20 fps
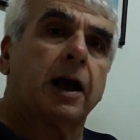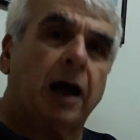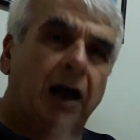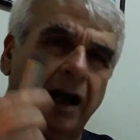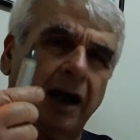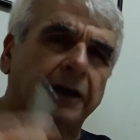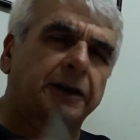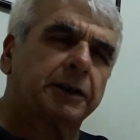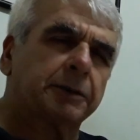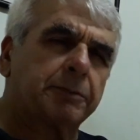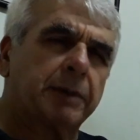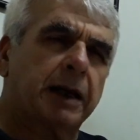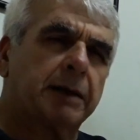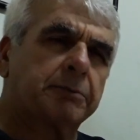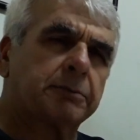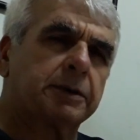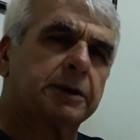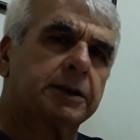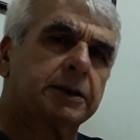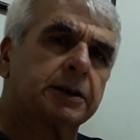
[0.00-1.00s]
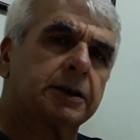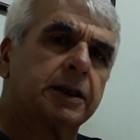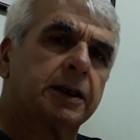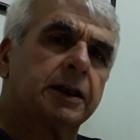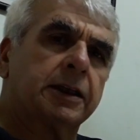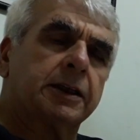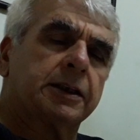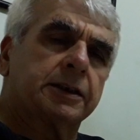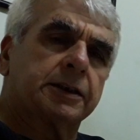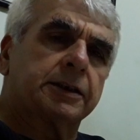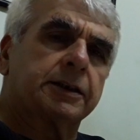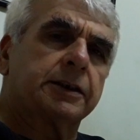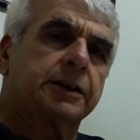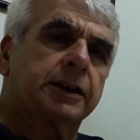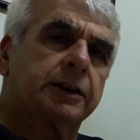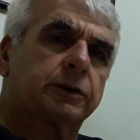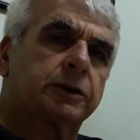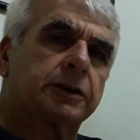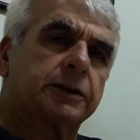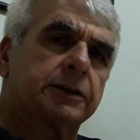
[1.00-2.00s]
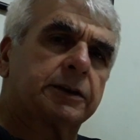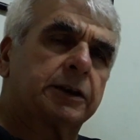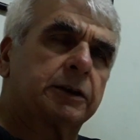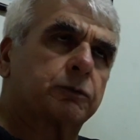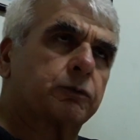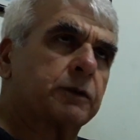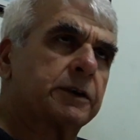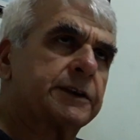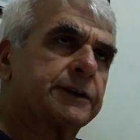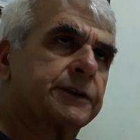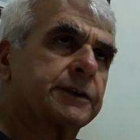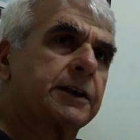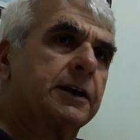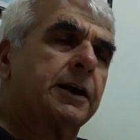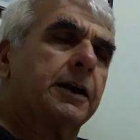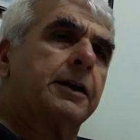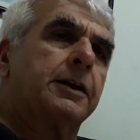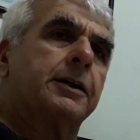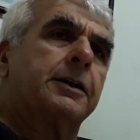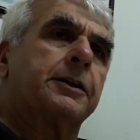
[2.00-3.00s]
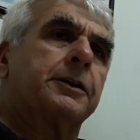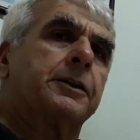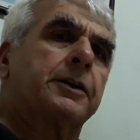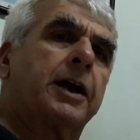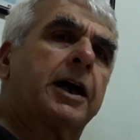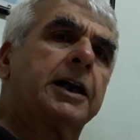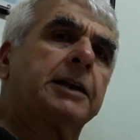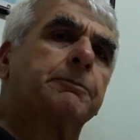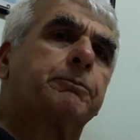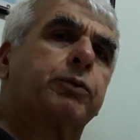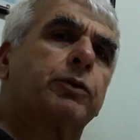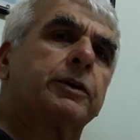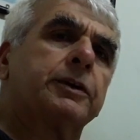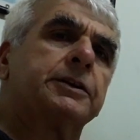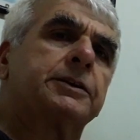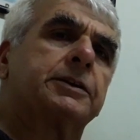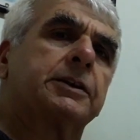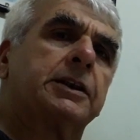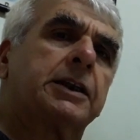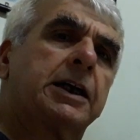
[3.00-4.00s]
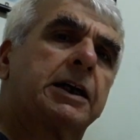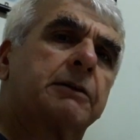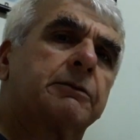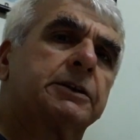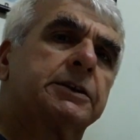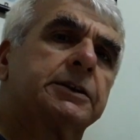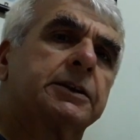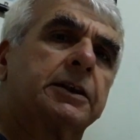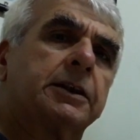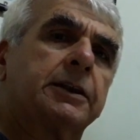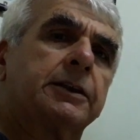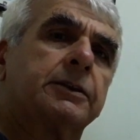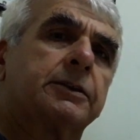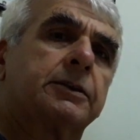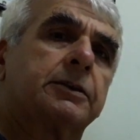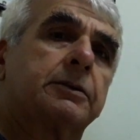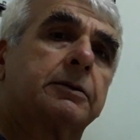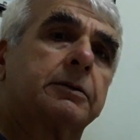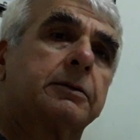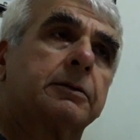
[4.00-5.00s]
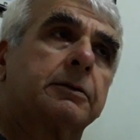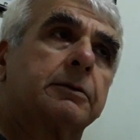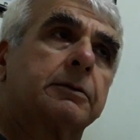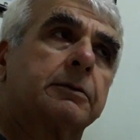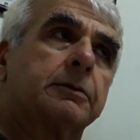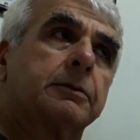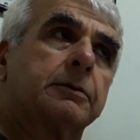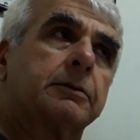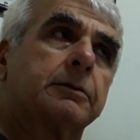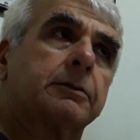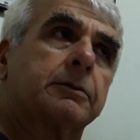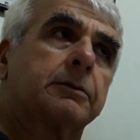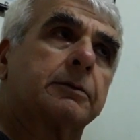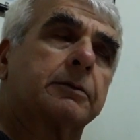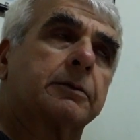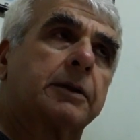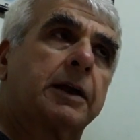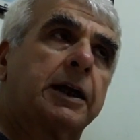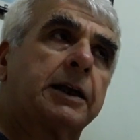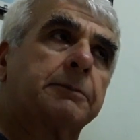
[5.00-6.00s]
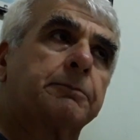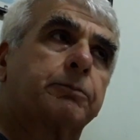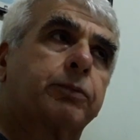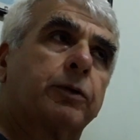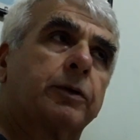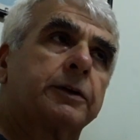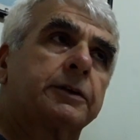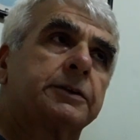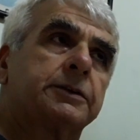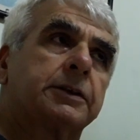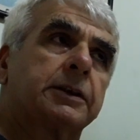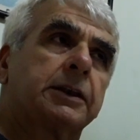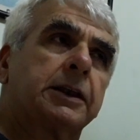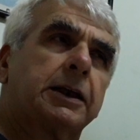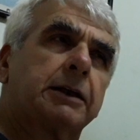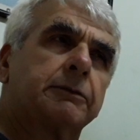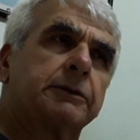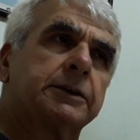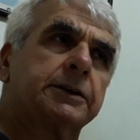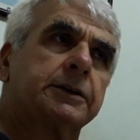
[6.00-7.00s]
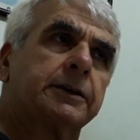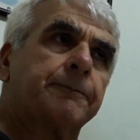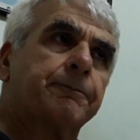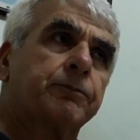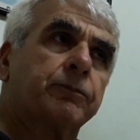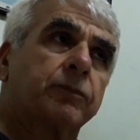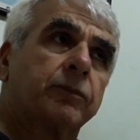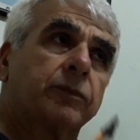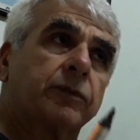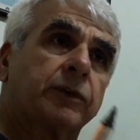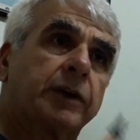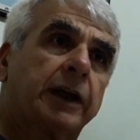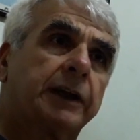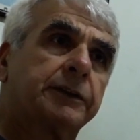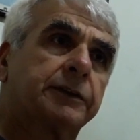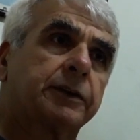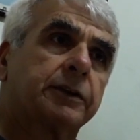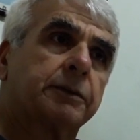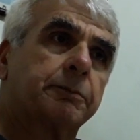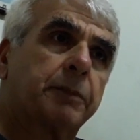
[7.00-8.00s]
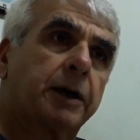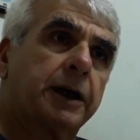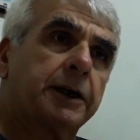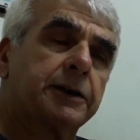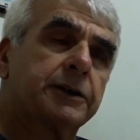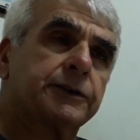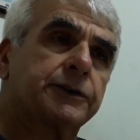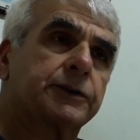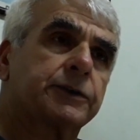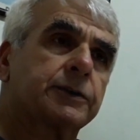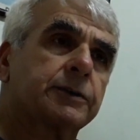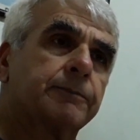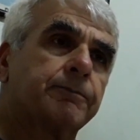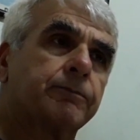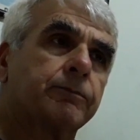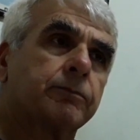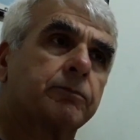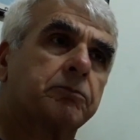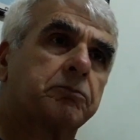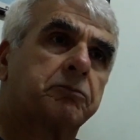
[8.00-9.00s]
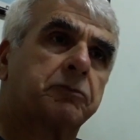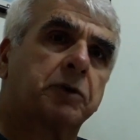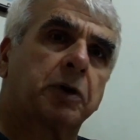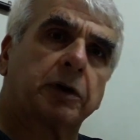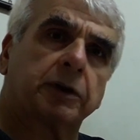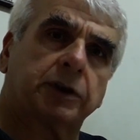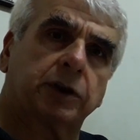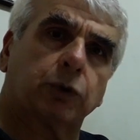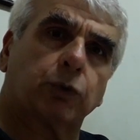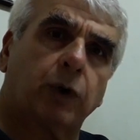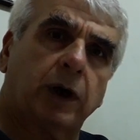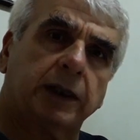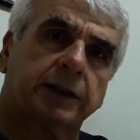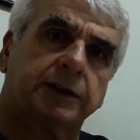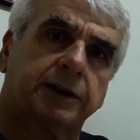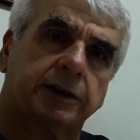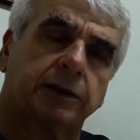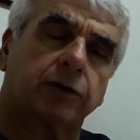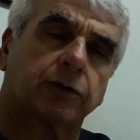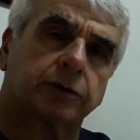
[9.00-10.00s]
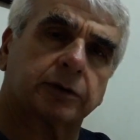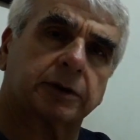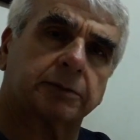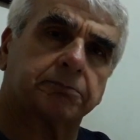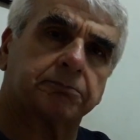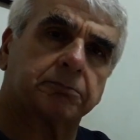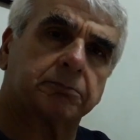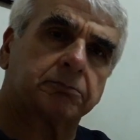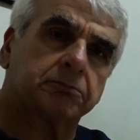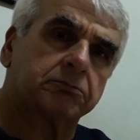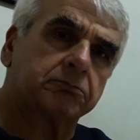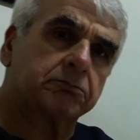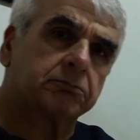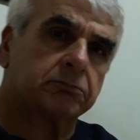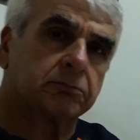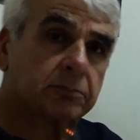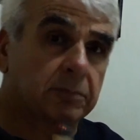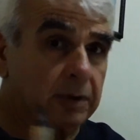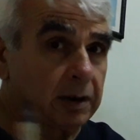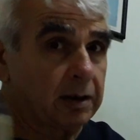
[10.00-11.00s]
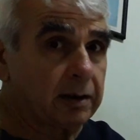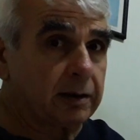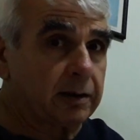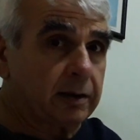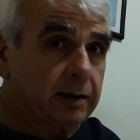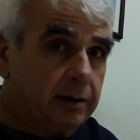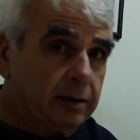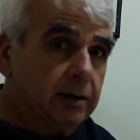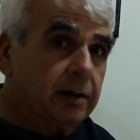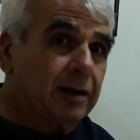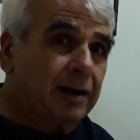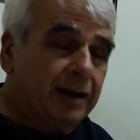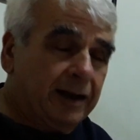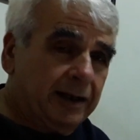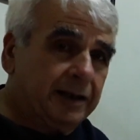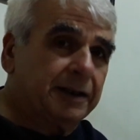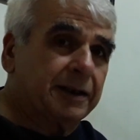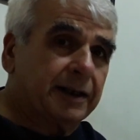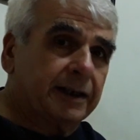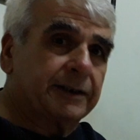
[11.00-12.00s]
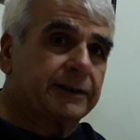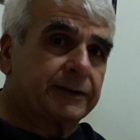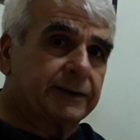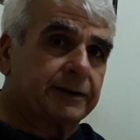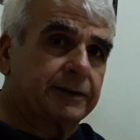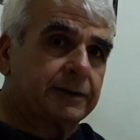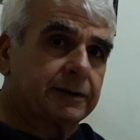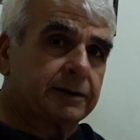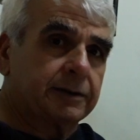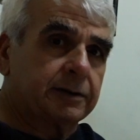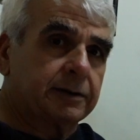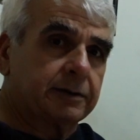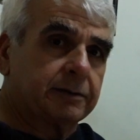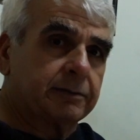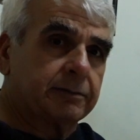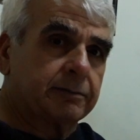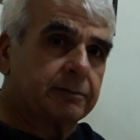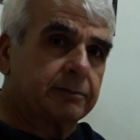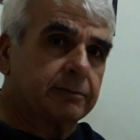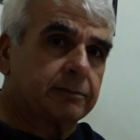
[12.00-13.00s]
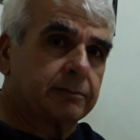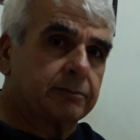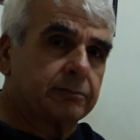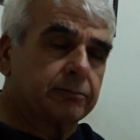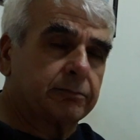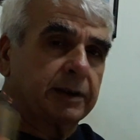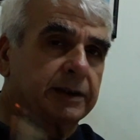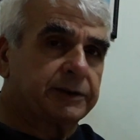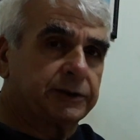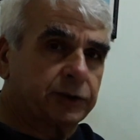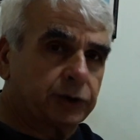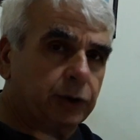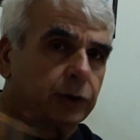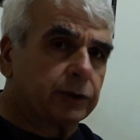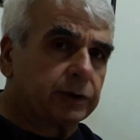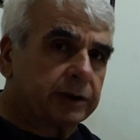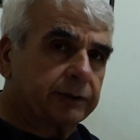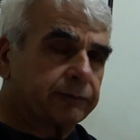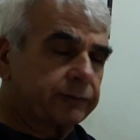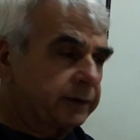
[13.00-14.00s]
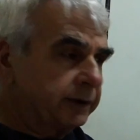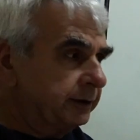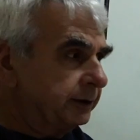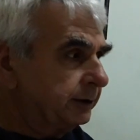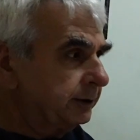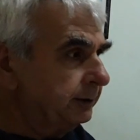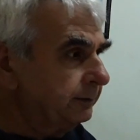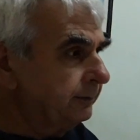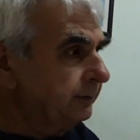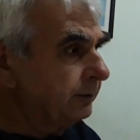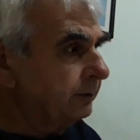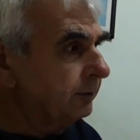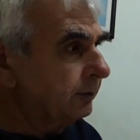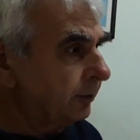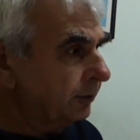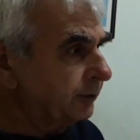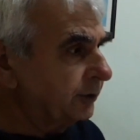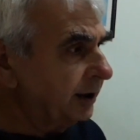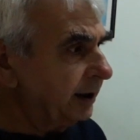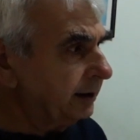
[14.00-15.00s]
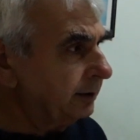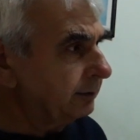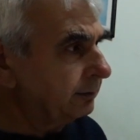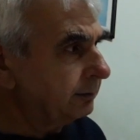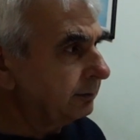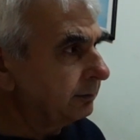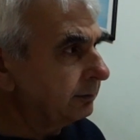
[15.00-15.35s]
I remember it, uh, it was 9.11, 9.11, 10 to the minus 31 kilogram, I guess. But so different, okay?